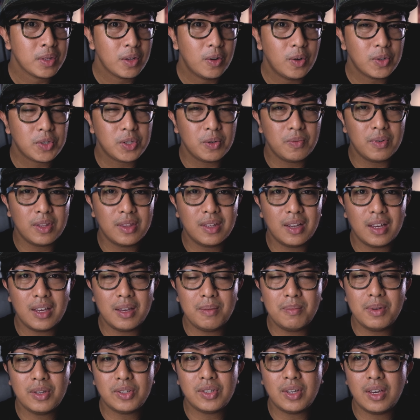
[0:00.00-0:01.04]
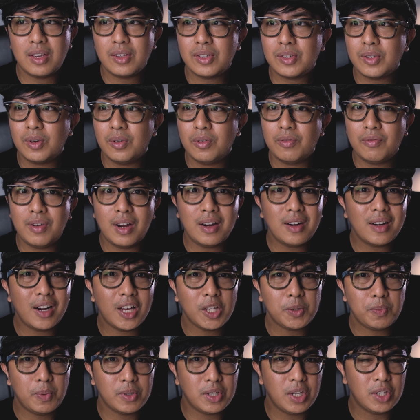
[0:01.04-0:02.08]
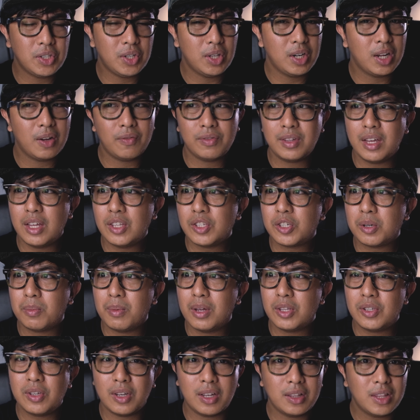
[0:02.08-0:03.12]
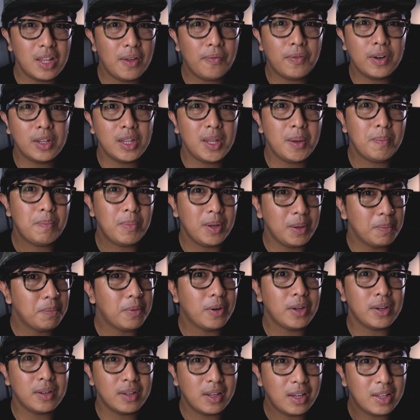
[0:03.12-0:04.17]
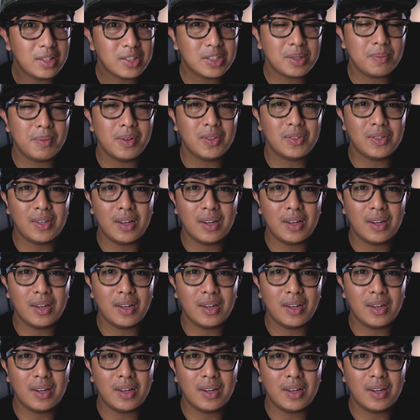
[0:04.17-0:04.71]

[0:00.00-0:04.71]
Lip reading: also with the imaging. So very nice positioning of the instruments. You can definitely pinpoint the instruments